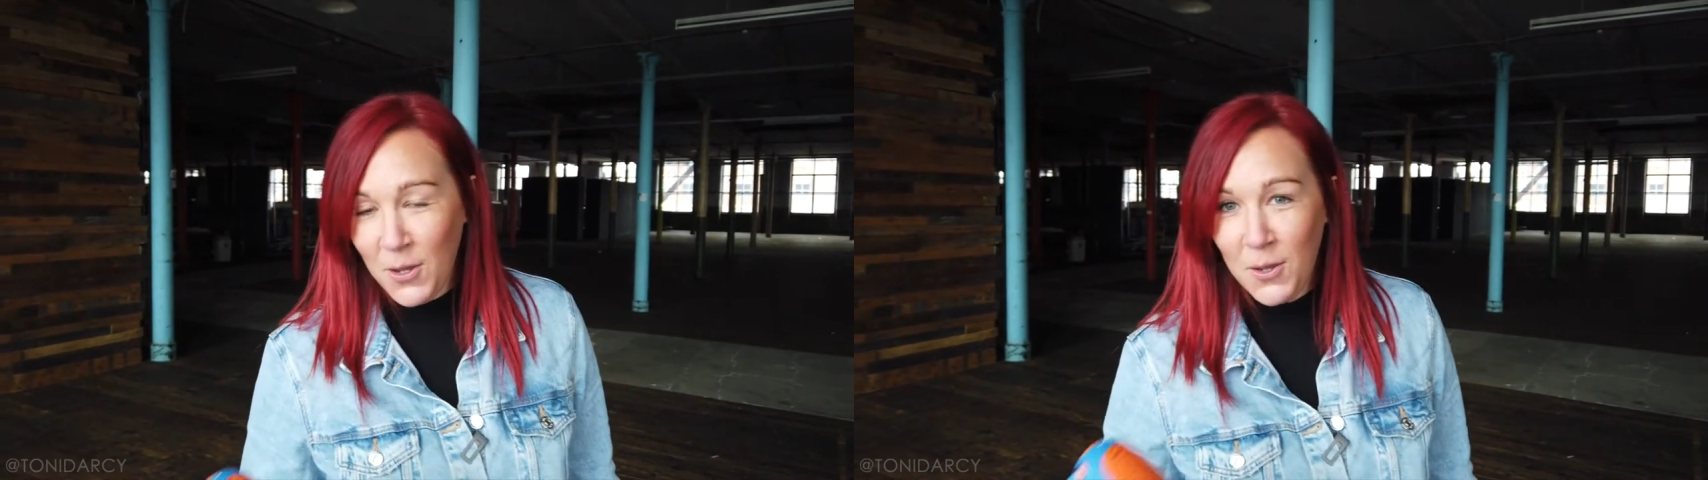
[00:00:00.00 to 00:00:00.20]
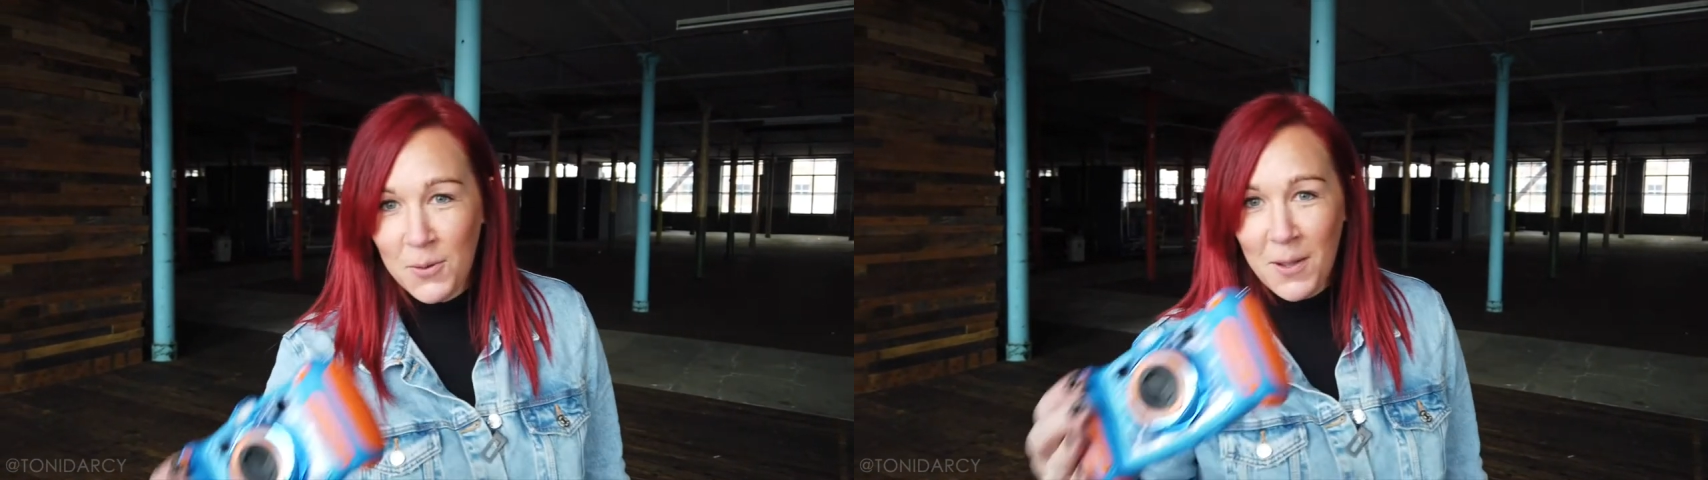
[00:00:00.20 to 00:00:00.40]

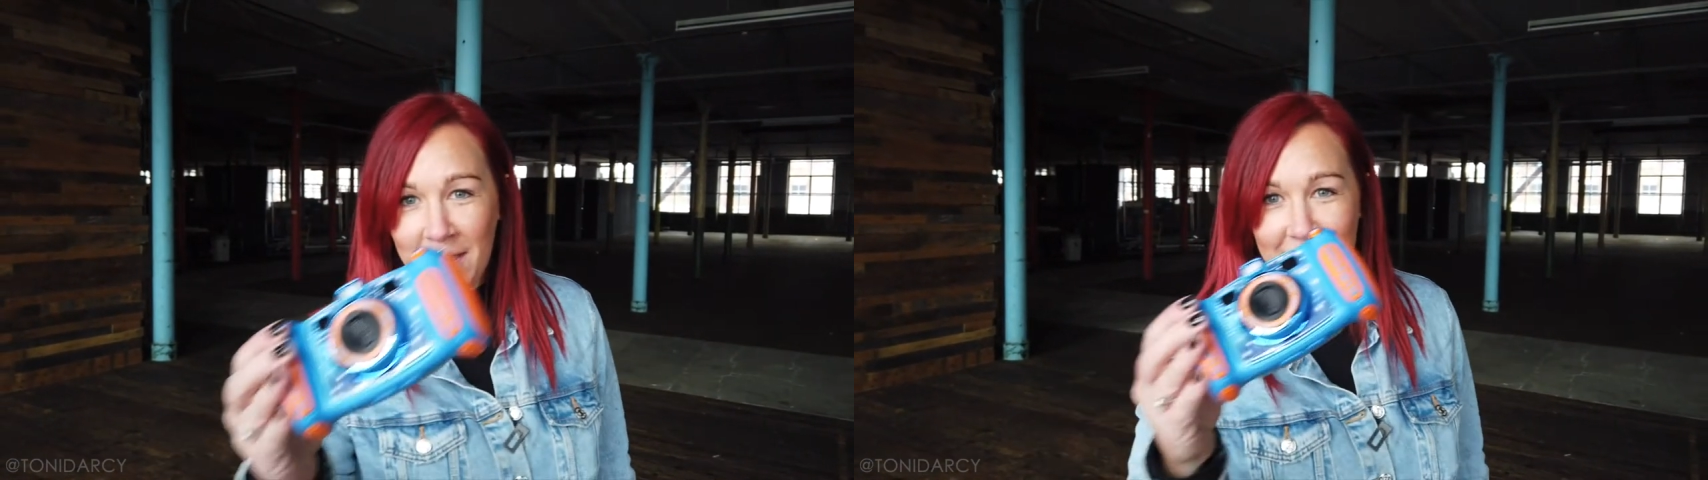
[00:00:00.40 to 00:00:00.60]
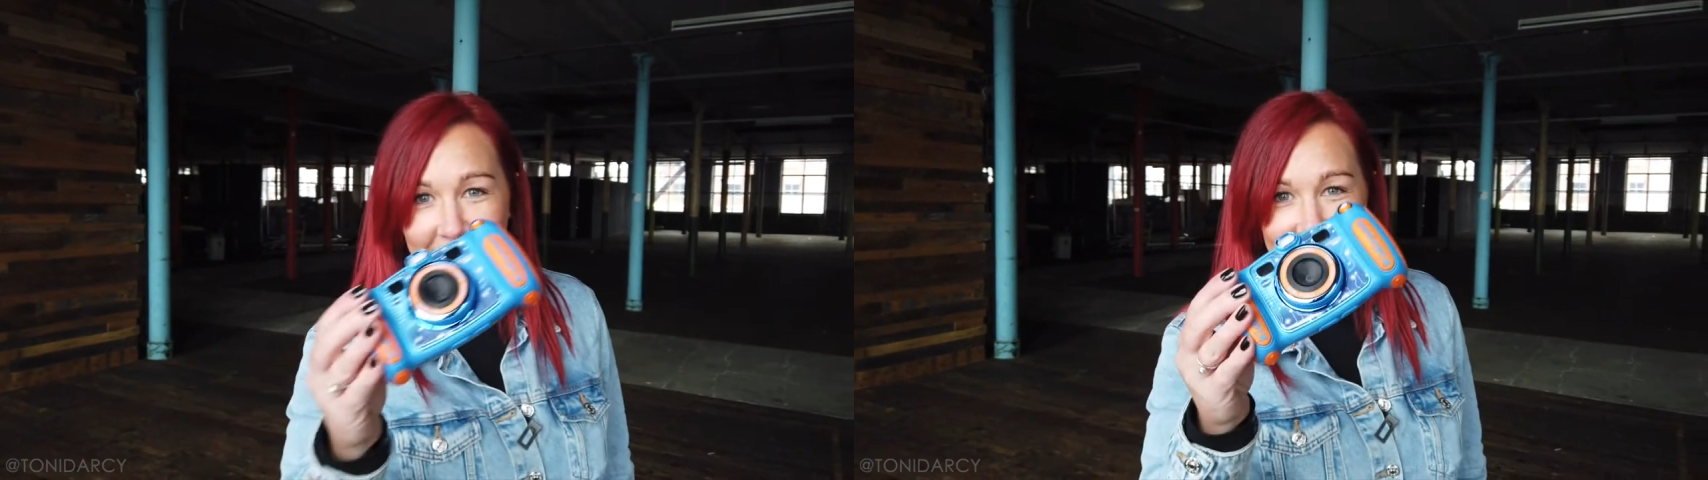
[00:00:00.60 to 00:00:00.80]

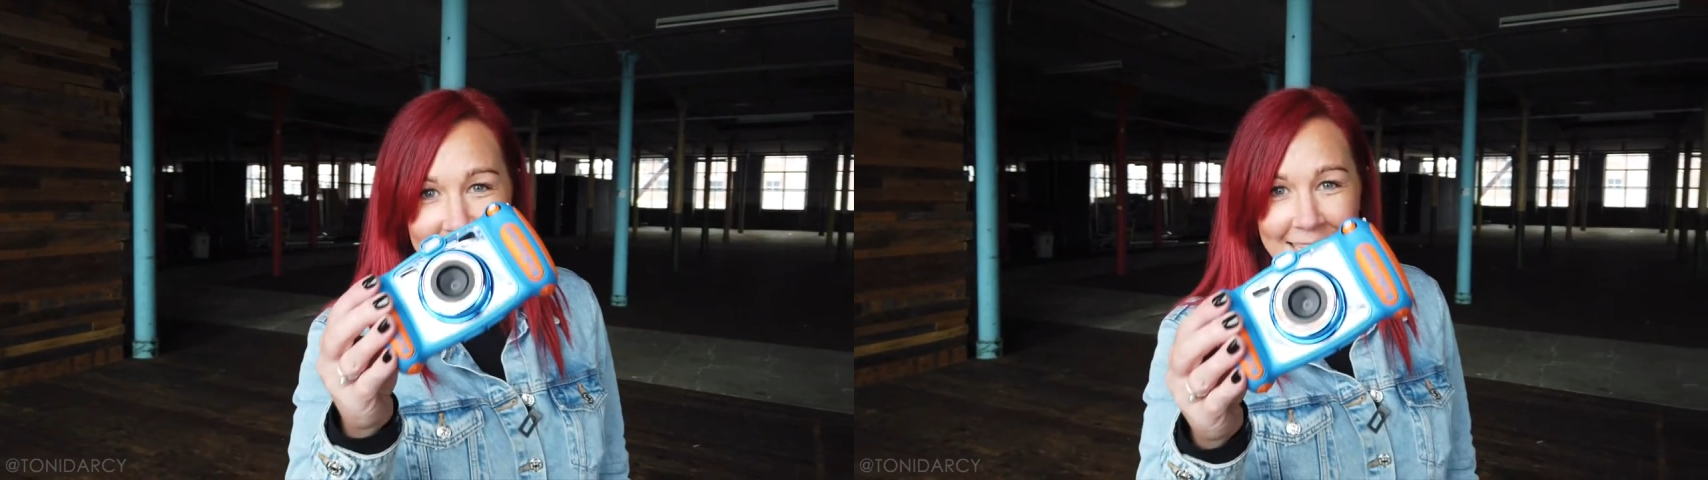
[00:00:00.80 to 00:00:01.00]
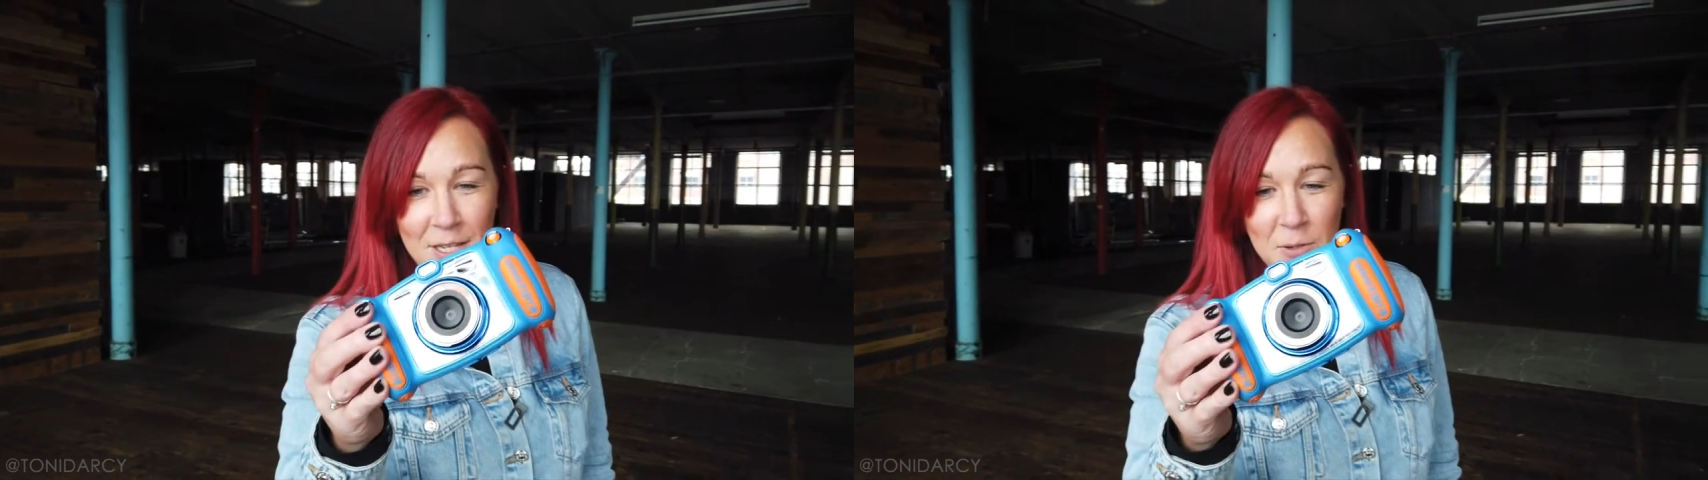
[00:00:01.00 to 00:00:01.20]
to
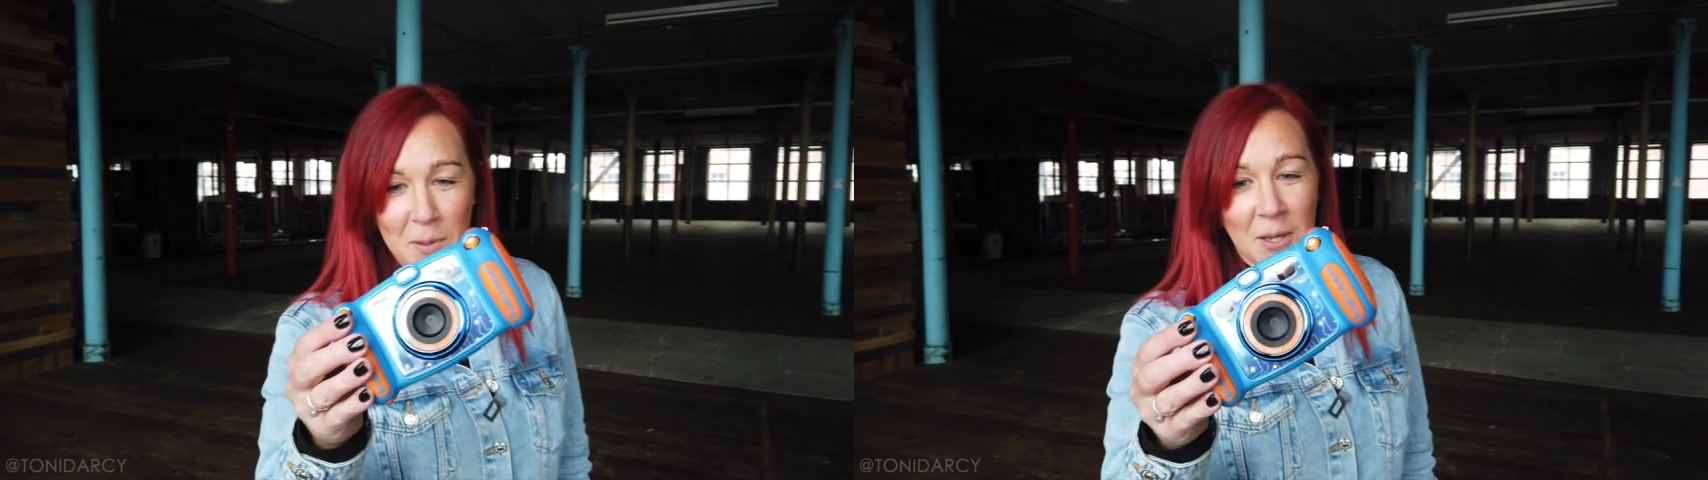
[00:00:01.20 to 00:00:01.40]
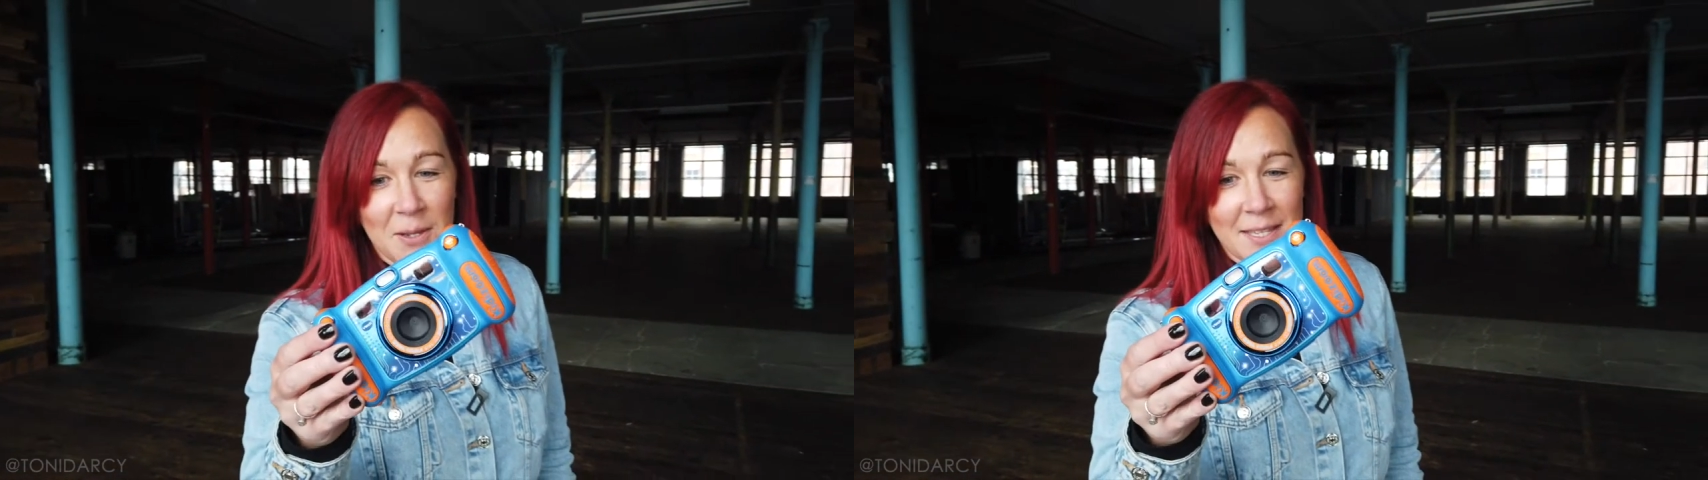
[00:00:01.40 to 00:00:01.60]
this little
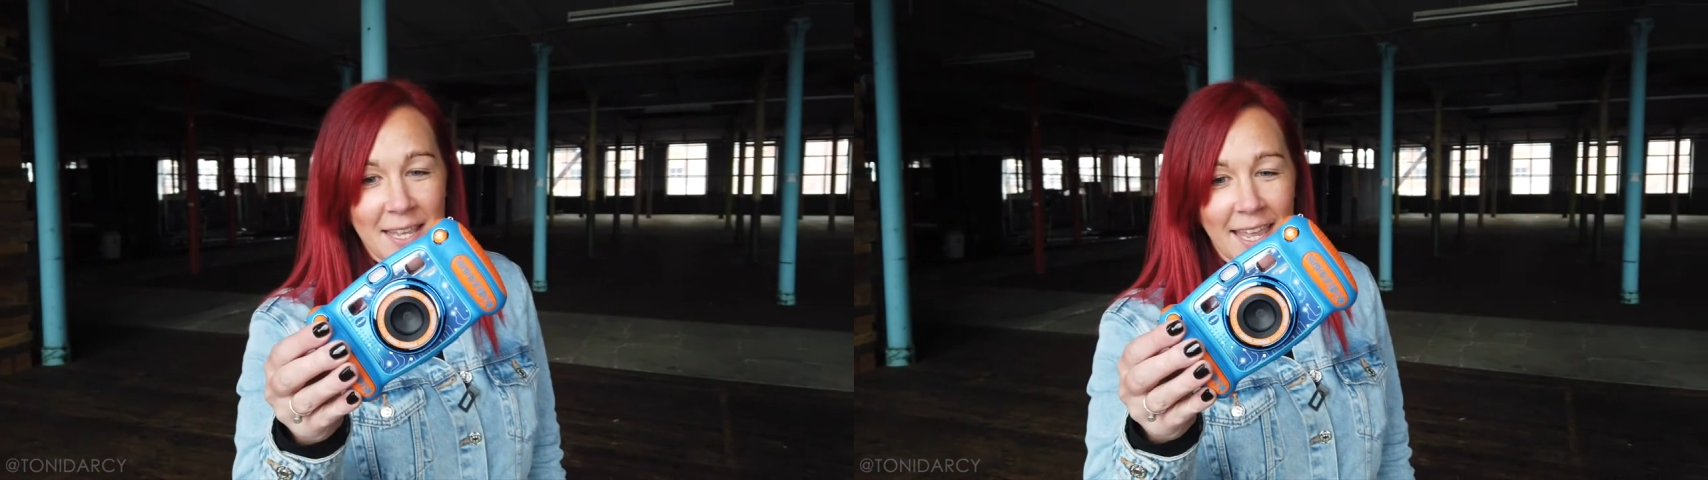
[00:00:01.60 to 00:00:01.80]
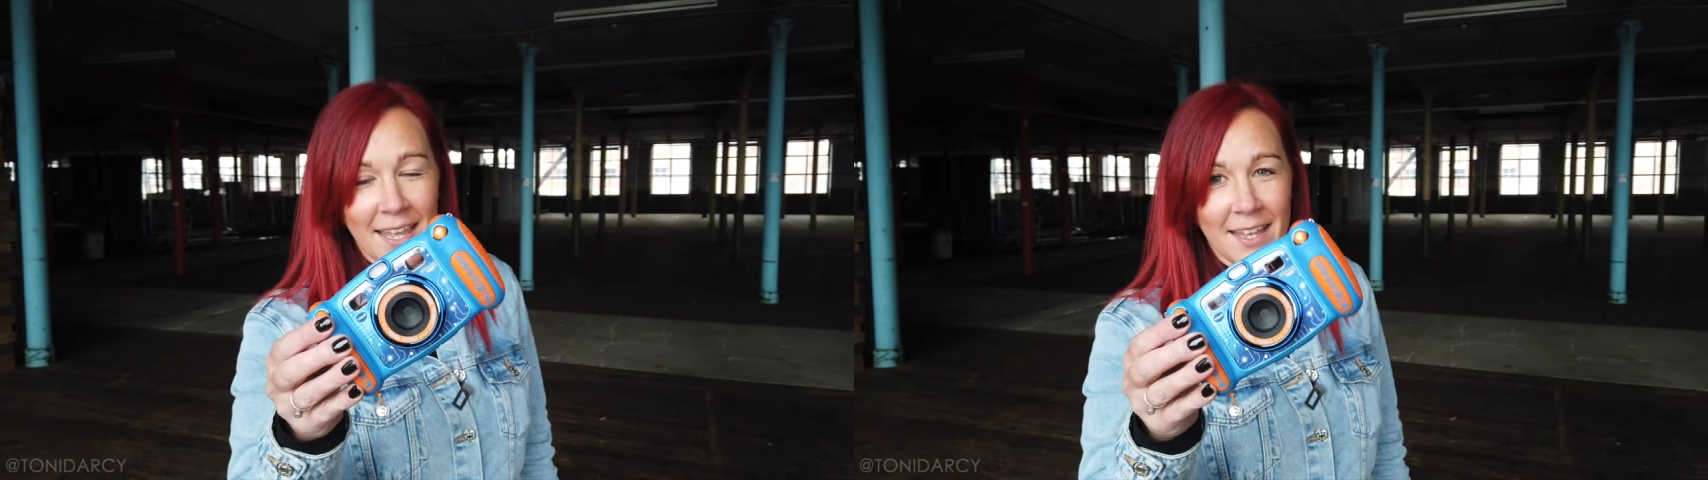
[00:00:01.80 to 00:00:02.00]

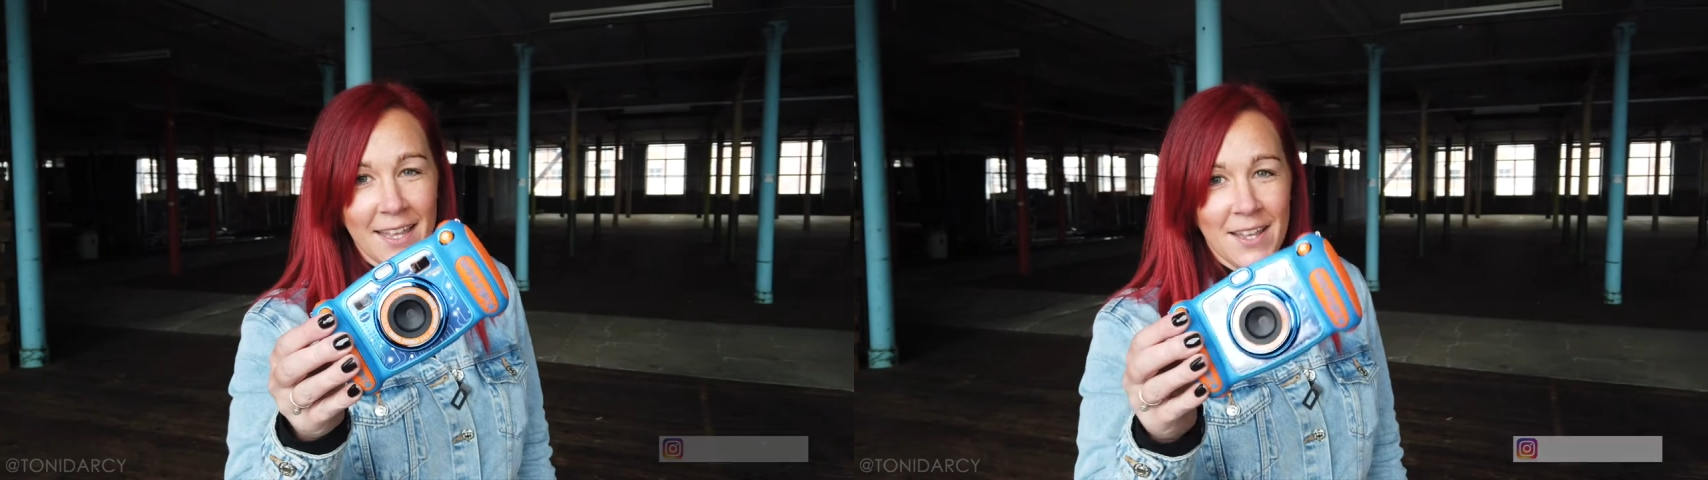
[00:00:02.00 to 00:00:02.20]
beauty.